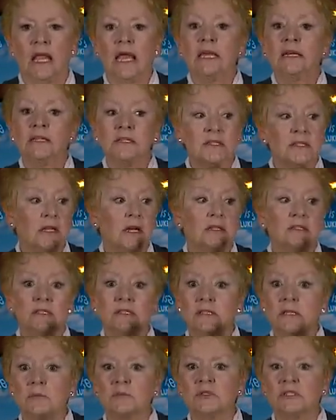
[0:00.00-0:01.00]
And it's got
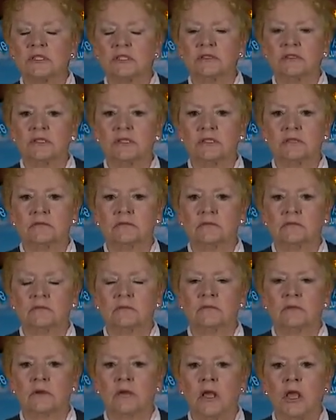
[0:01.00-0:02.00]
substance.
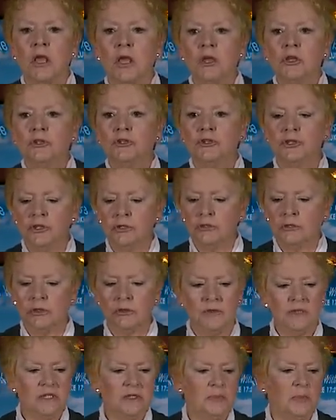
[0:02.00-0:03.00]
Do you
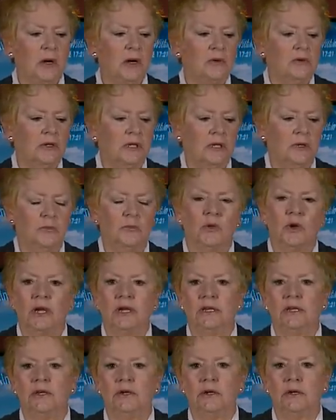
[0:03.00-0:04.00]
know this podium
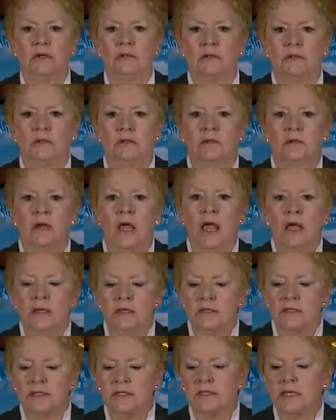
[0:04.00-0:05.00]
right here?
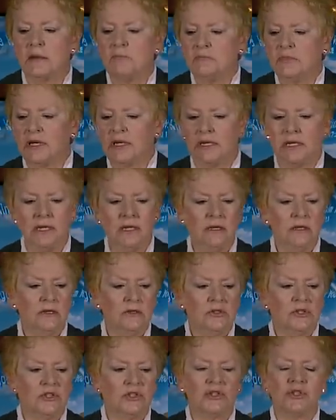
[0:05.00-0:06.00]
Somebody
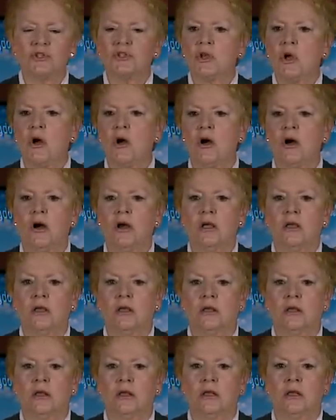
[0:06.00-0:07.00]
saw
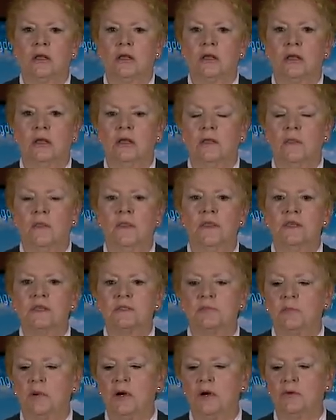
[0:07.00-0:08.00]

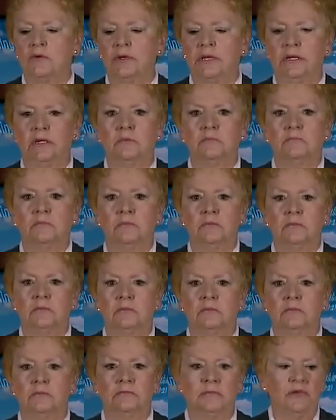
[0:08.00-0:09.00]
this podium
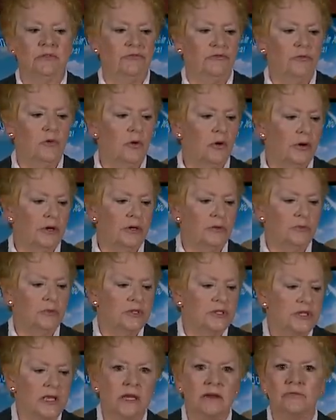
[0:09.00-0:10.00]
before it
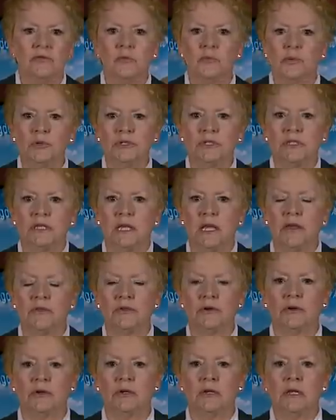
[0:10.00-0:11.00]
was ever put
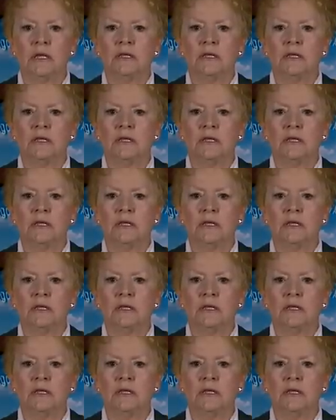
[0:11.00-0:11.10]
together.